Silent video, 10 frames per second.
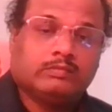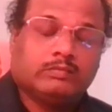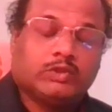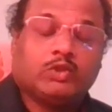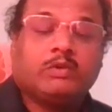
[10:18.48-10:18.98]

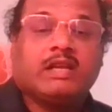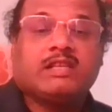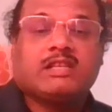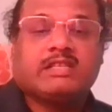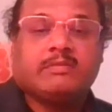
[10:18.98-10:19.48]
So you can
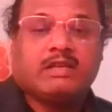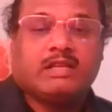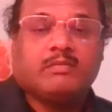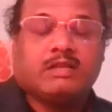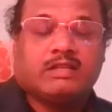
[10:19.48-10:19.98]
just
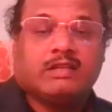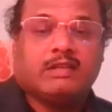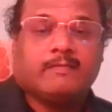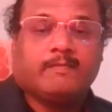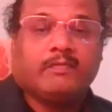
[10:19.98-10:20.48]
imagine basically
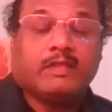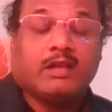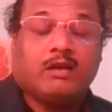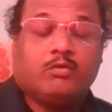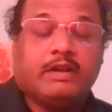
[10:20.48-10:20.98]

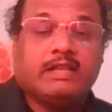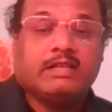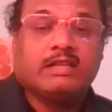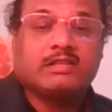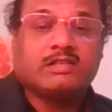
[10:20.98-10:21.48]
how
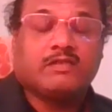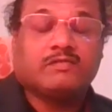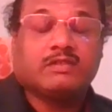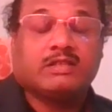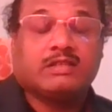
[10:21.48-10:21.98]
dangerous stuff
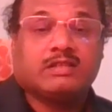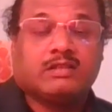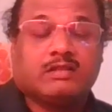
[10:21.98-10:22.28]
is,